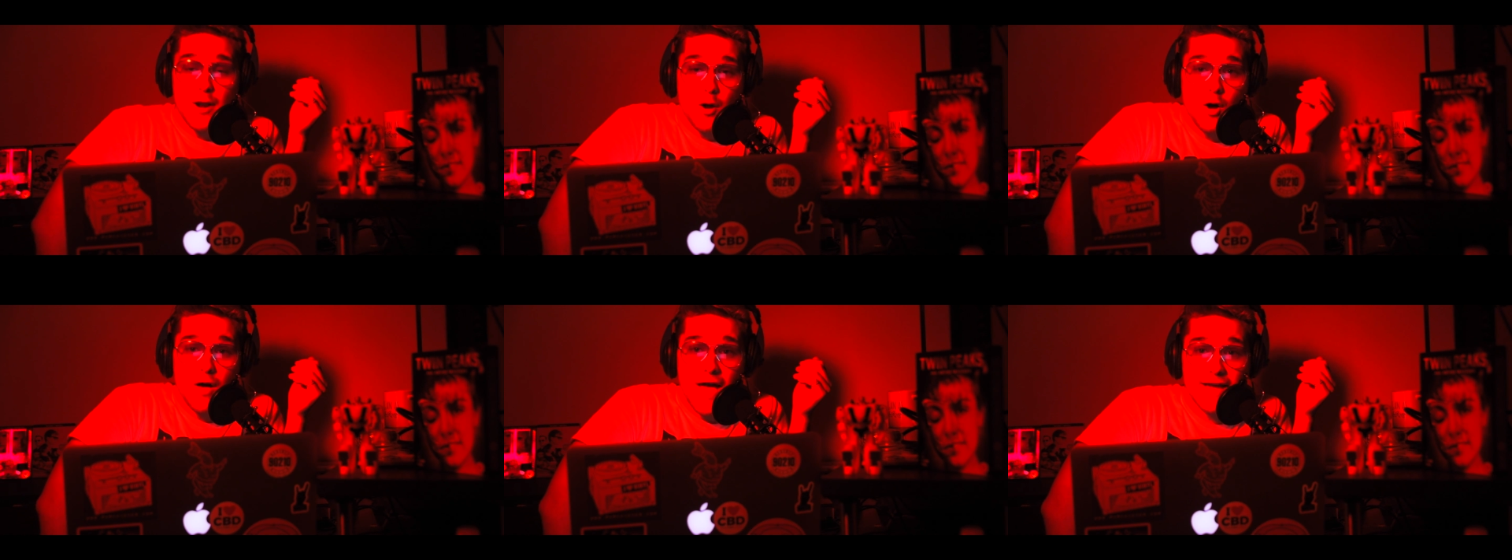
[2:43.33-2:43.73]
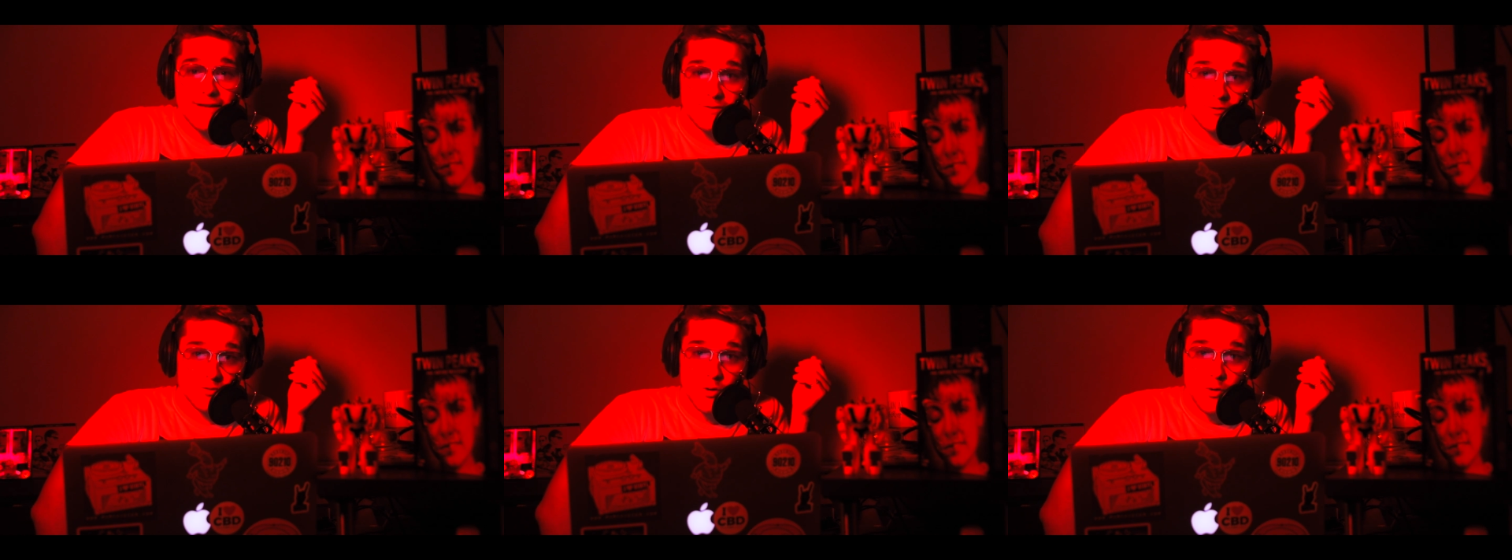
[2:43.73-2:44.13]
Not
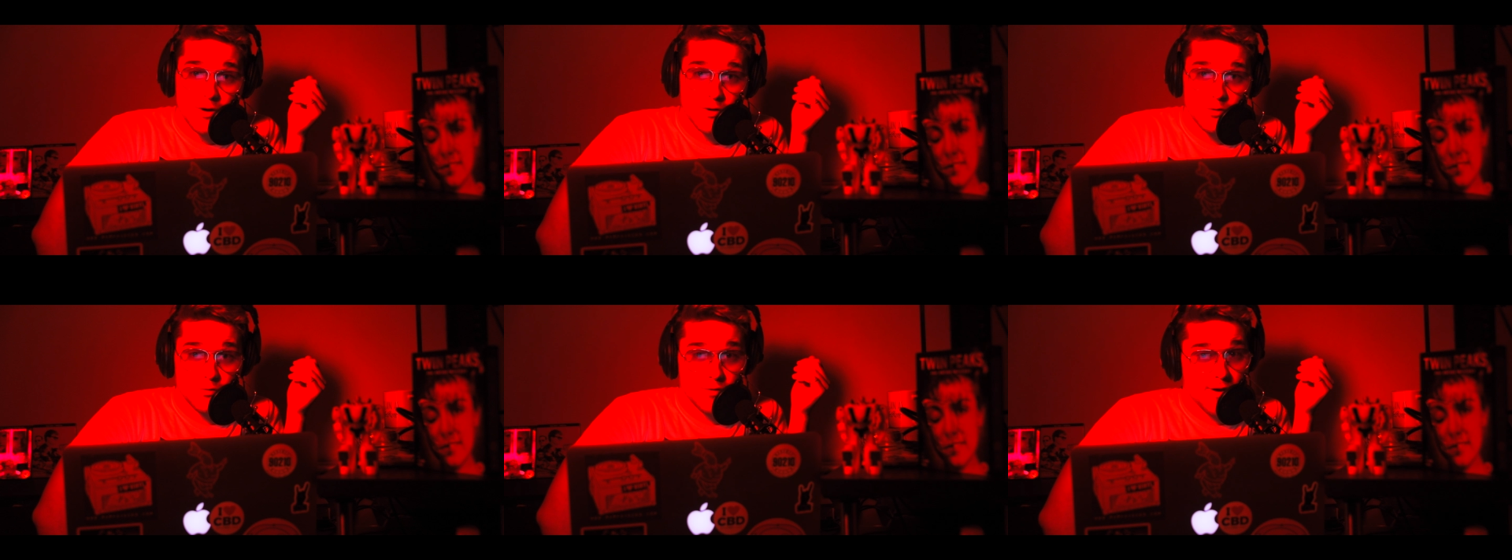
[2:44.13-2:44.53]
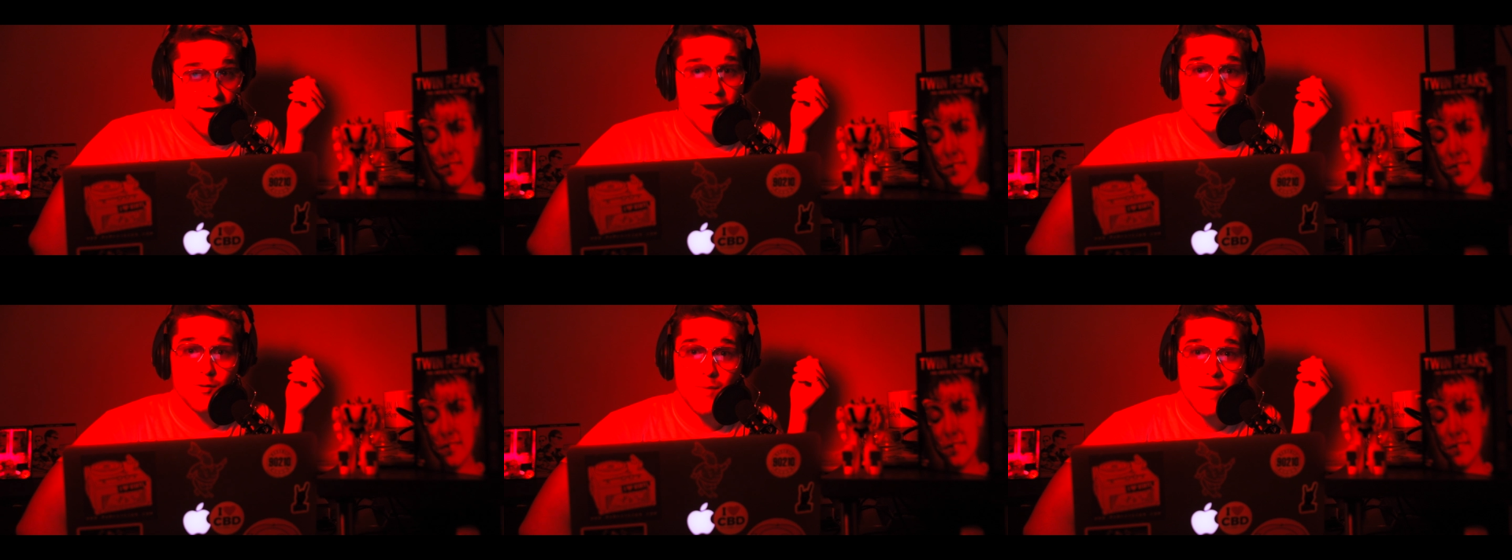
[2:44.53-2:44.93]
all actors know how to
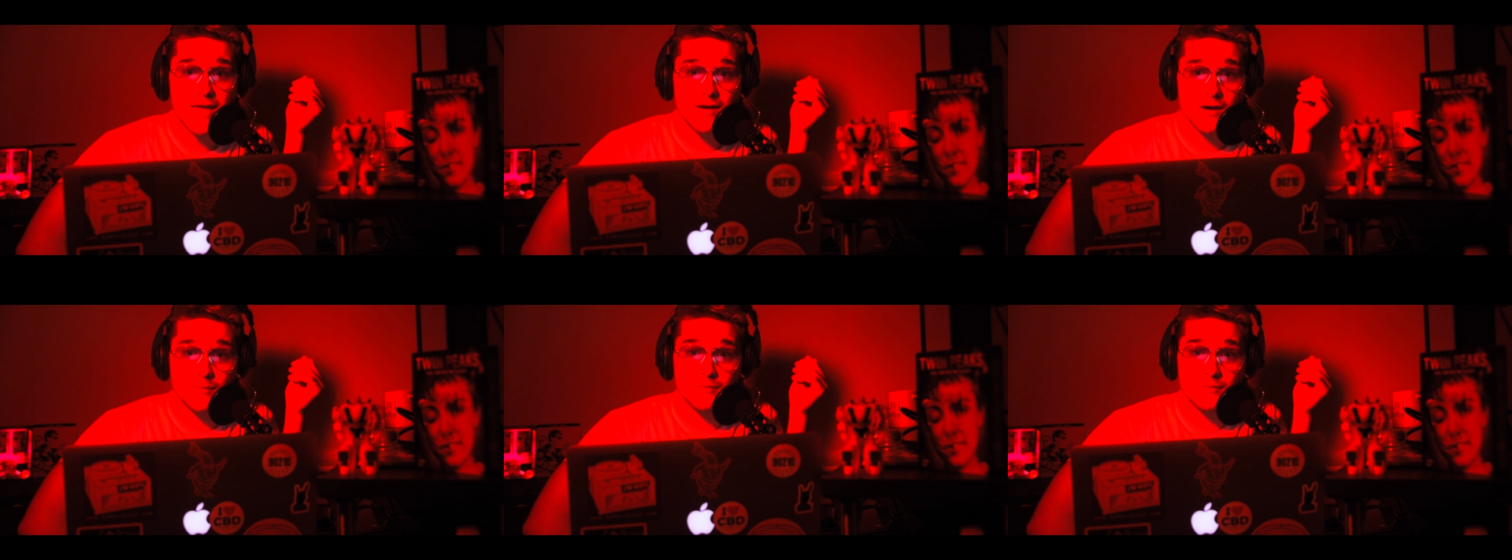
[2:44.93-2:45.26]
do their hair and